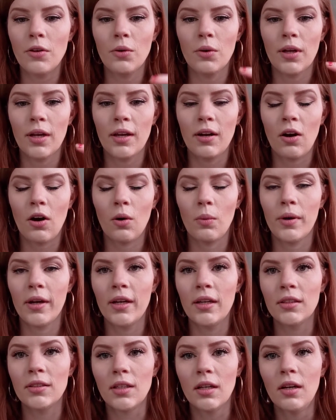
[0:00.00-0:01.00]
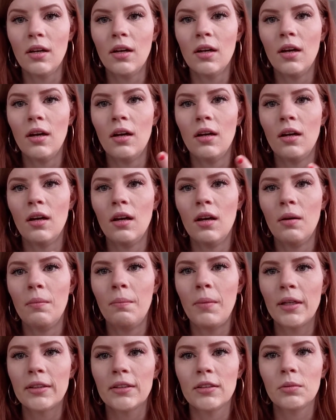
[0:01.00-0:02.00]
You can always
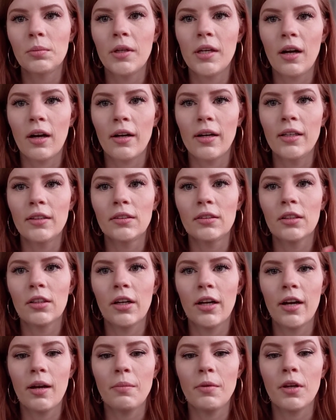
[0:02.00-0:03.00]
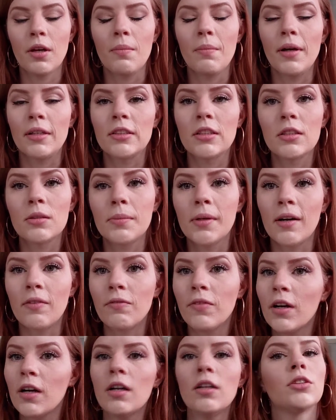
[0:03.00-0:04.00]
message me on Instagram, you can message me on
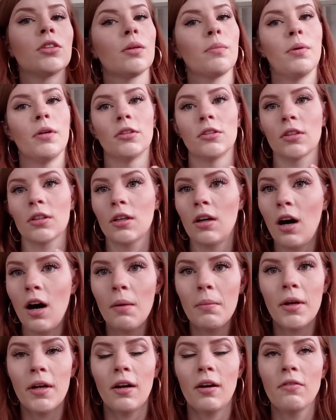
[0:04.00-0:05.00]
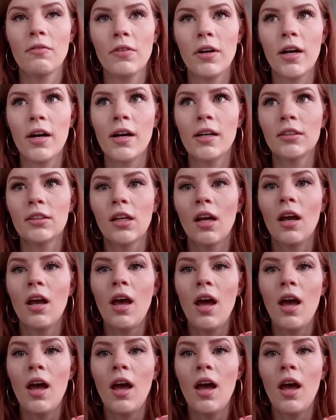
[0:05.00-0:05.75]
Verge, you can post a comment on Verge.